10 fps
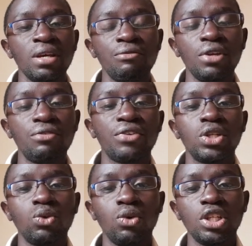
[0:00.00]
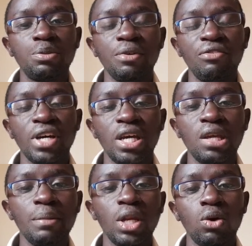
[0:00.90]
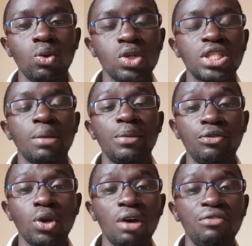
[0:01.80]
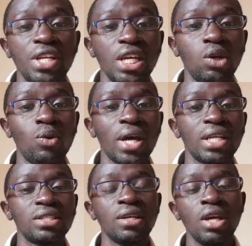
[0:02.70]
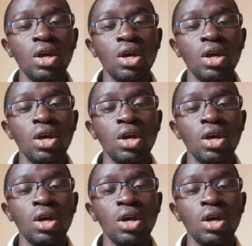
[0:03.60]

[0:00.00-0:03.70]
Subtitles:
Feel free to reach me via email or WhatsApp if you have any inquiries.